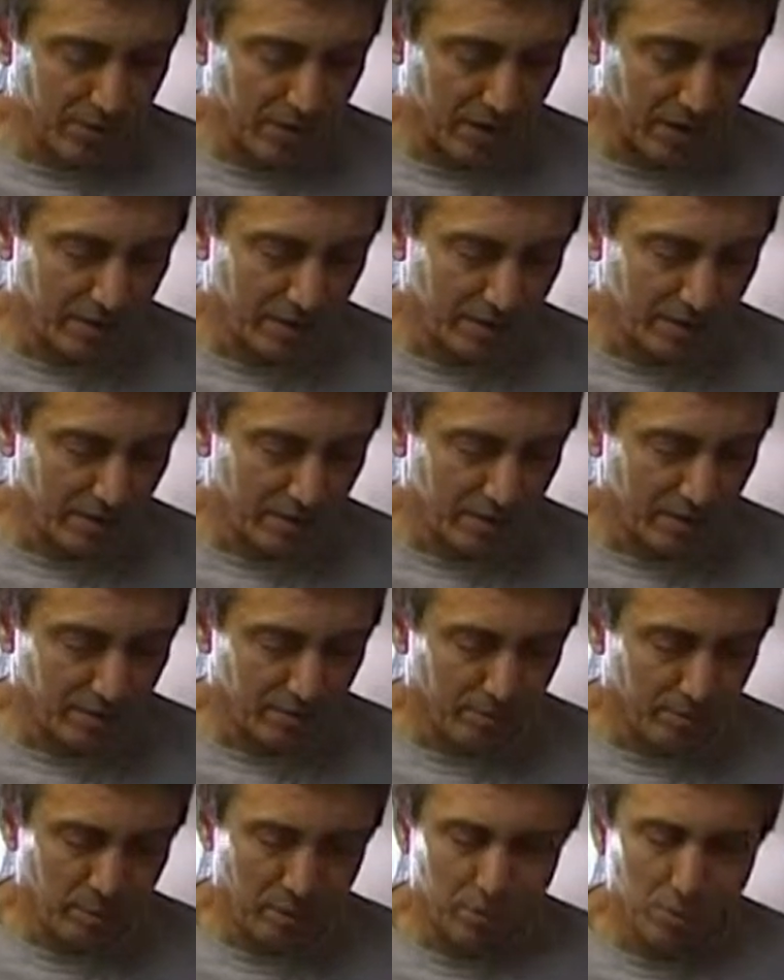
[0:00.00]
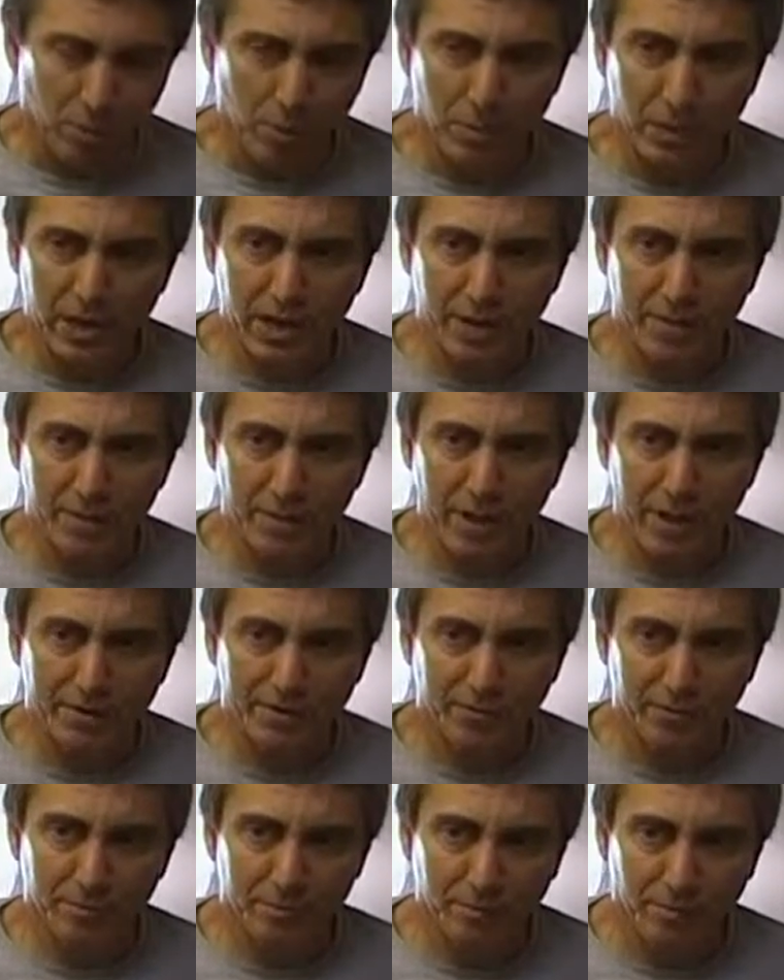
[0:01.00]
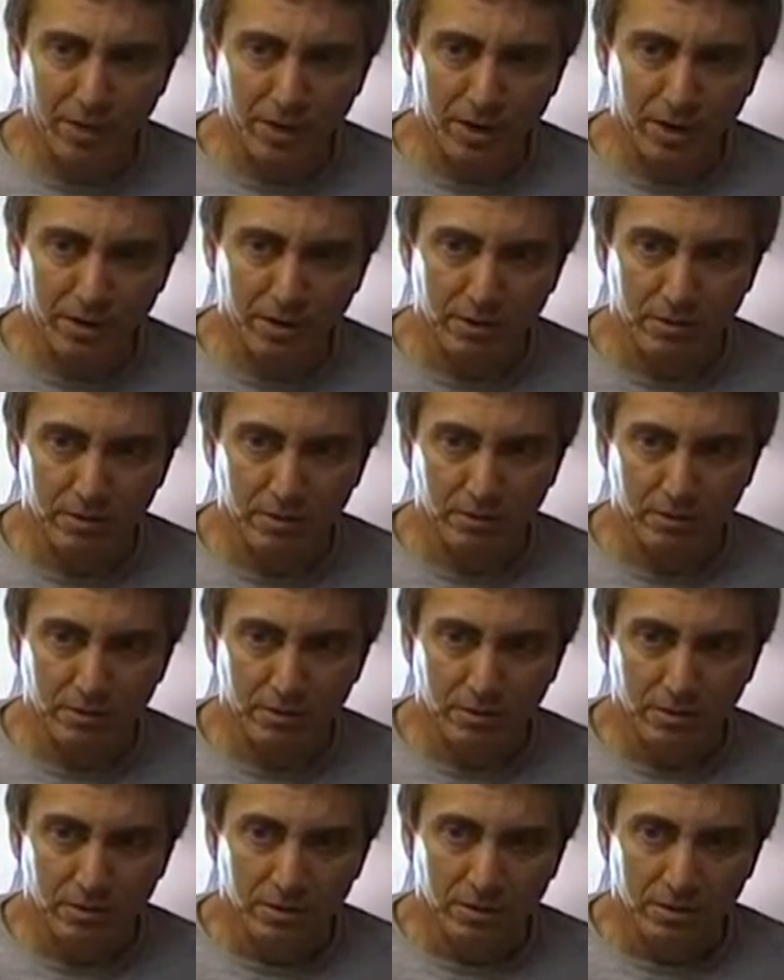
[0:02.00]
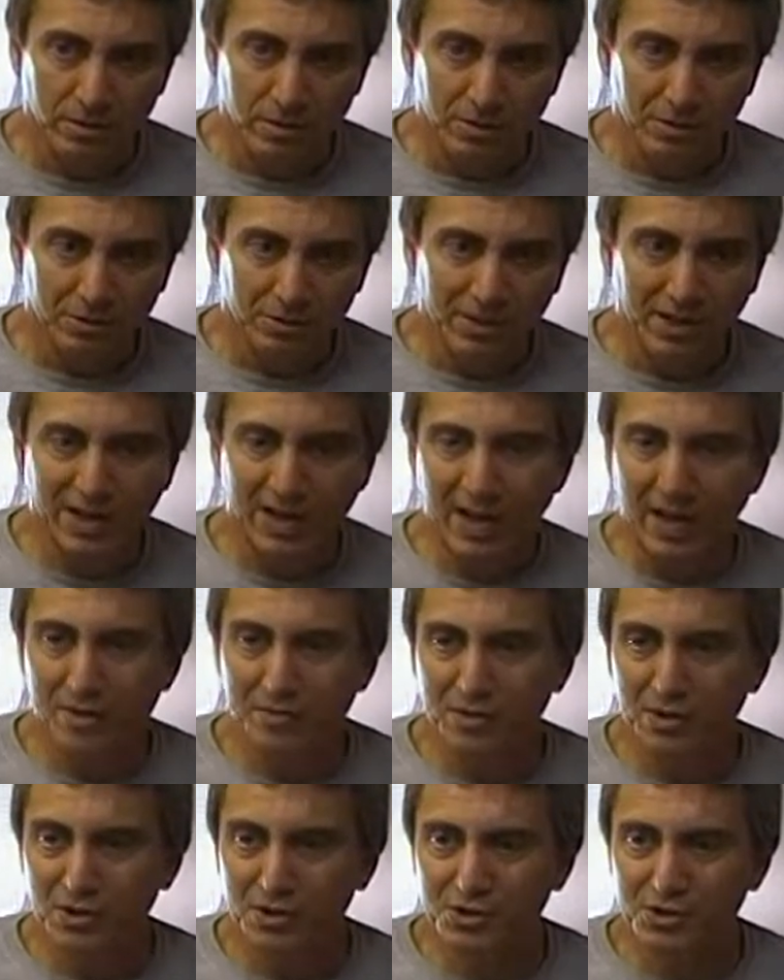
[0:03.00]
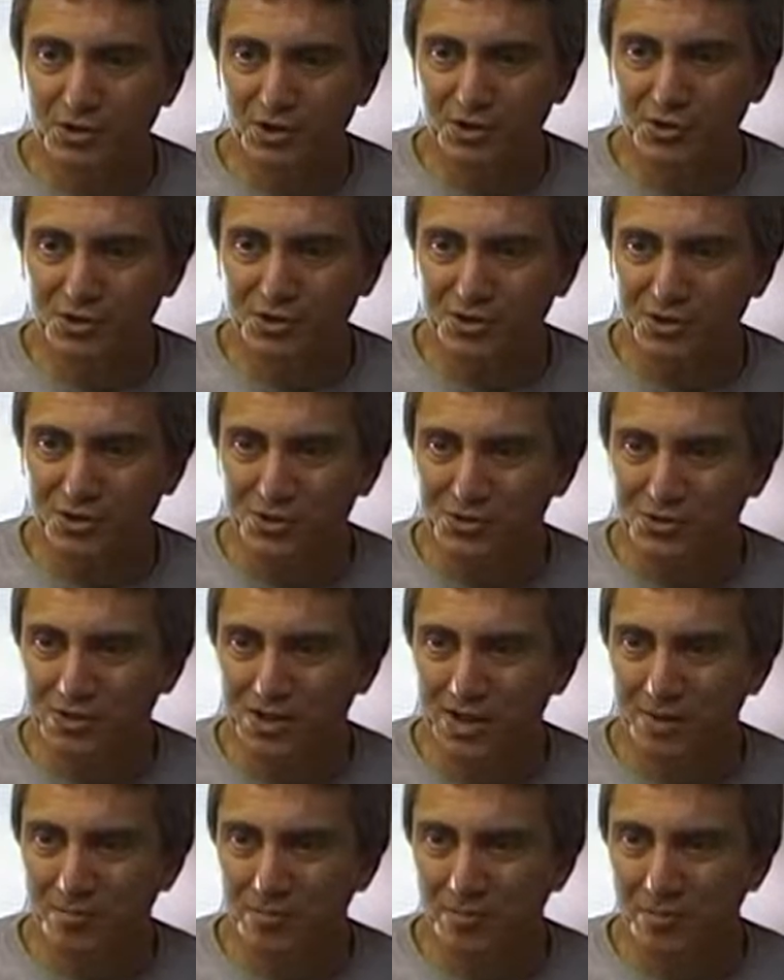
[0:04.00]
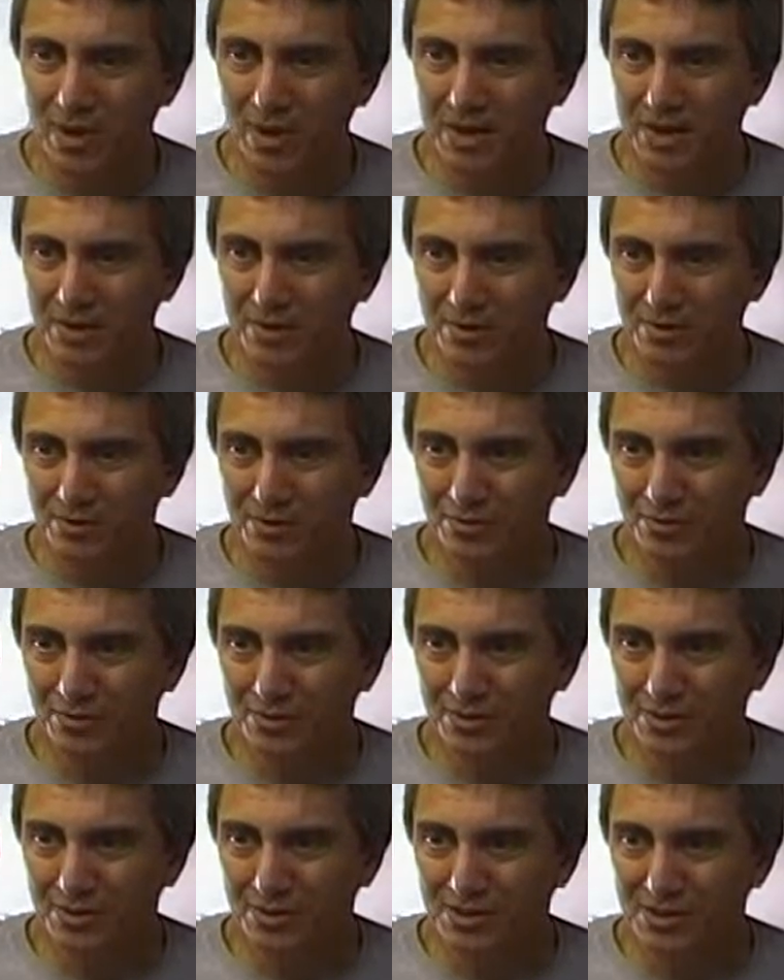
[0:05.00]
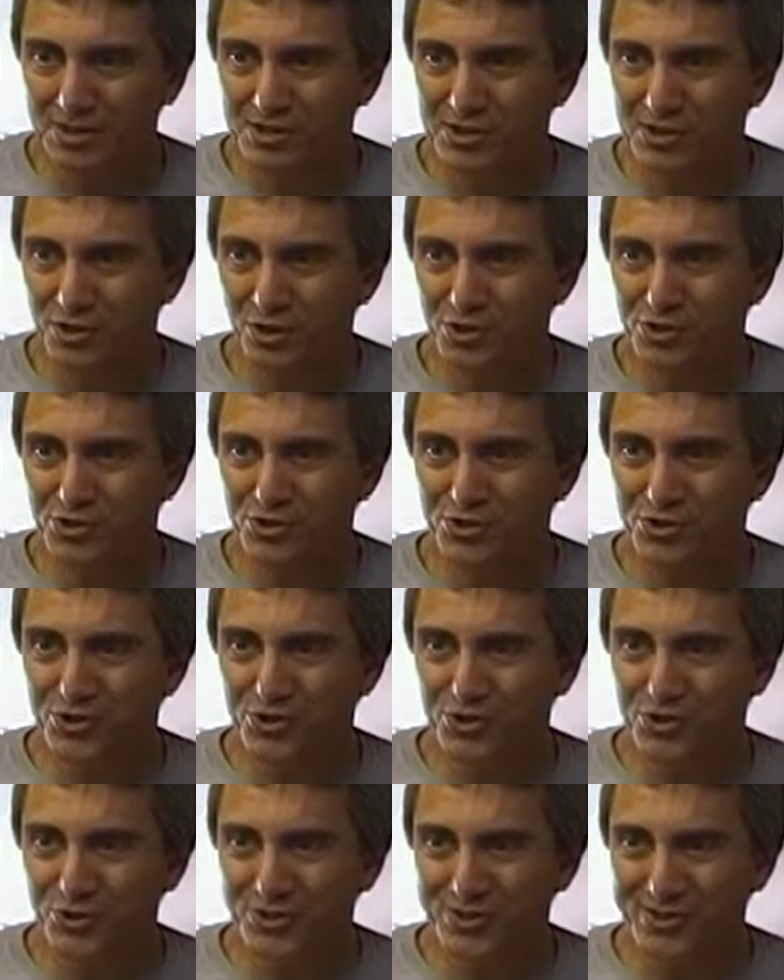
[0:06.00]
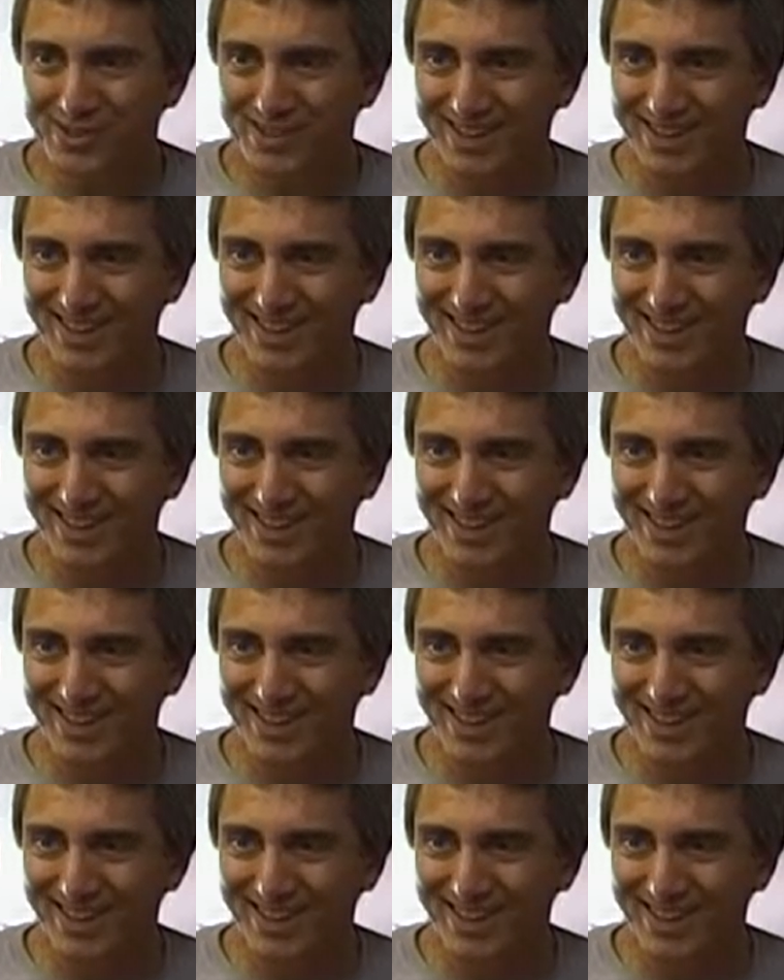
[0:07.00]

Okay. When when we get back from break. Yeah. Then I have an excuse to use that banner of uh, that Sergeant Schultz.